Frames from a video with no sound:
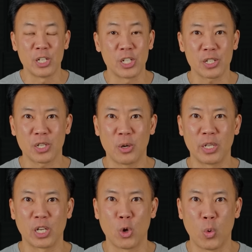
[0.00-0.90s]
Just go
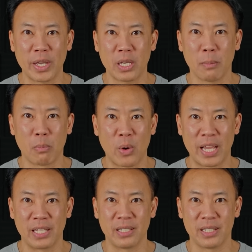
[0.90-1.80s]
to
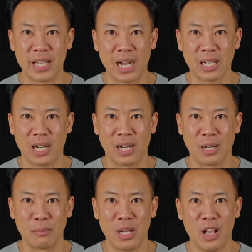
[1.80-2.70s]

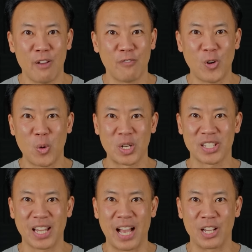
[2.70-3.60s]
kwikbrain.com forward
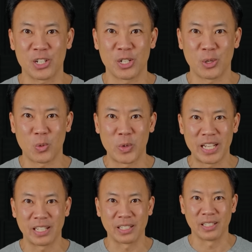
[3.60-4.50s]
slash
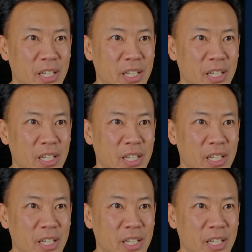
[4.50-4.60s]
reading.